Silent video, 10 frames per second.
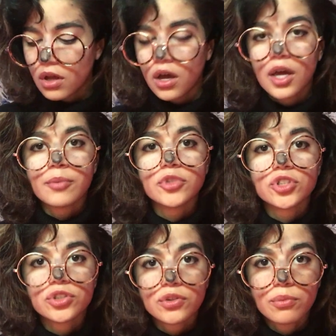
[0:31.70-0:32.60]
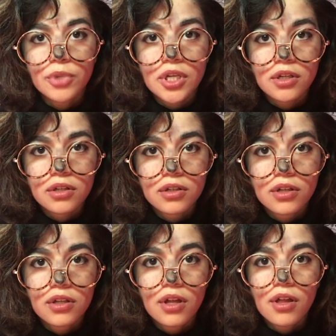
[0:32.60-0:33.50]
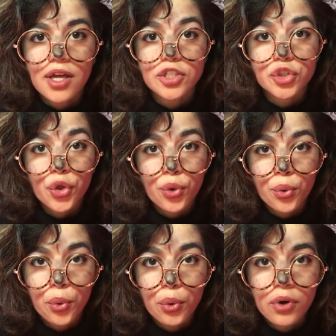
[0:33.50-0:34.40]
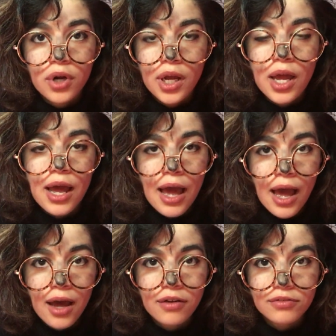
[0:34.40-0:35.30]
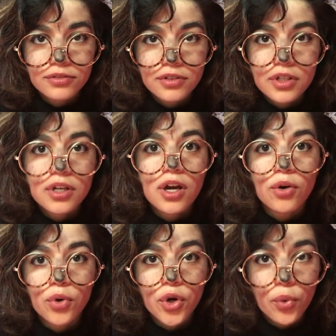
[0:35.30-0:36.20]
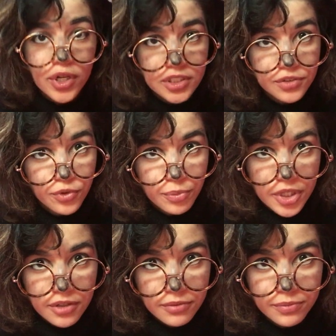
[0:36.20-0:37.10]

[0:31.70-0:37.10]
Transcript: I am assuming that you have a request for me.